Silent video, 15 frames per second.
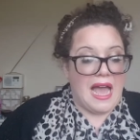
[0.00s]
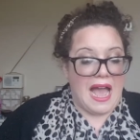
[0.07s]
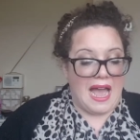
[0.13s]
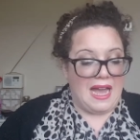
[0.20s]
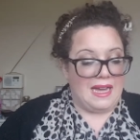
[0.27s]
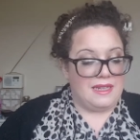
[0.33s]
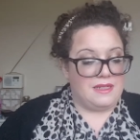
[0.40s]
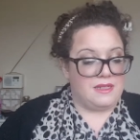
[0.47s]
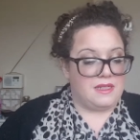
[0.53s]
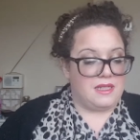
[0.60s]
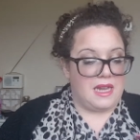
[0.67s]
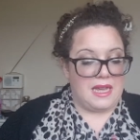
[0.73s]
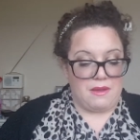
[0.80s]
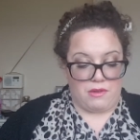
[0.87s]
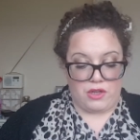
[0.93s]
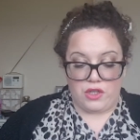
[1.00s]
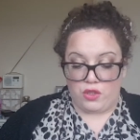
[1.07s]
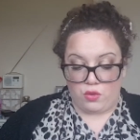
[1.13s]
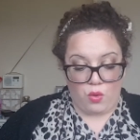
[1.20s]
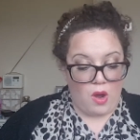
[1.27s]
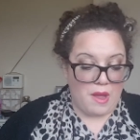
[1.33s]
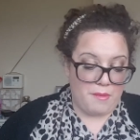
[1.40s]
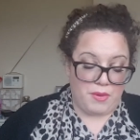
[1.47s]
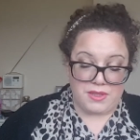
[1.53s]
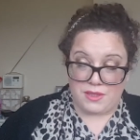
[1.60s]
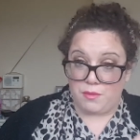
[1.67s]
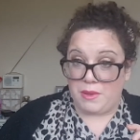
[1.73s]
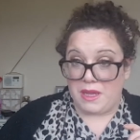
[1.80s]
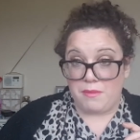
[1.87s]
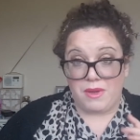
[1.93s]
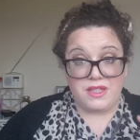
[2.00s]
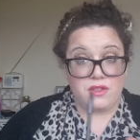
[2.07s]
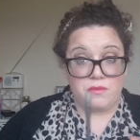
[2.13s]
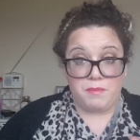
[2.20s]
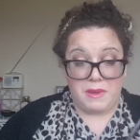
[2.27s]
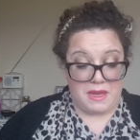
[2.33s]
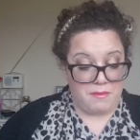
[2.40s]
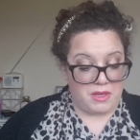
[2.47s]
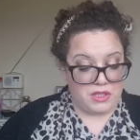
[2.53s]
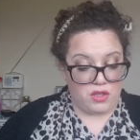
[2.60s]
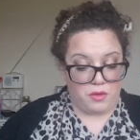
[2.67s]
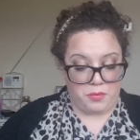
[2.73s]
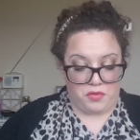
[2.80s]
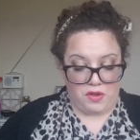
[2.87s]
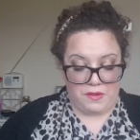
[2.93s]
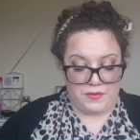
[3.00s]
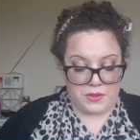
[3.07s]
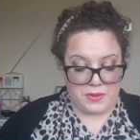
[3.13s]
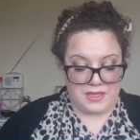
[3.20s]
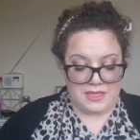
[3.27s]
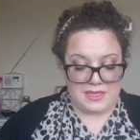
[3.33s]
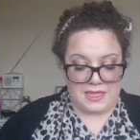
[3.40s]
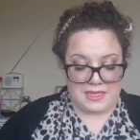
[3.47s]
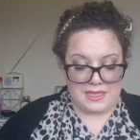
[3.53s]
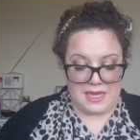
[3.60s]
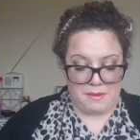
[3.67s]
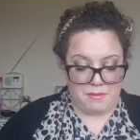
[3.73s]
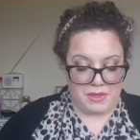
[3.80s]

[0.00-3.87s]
and it could quite possibly be in my top three for 2016.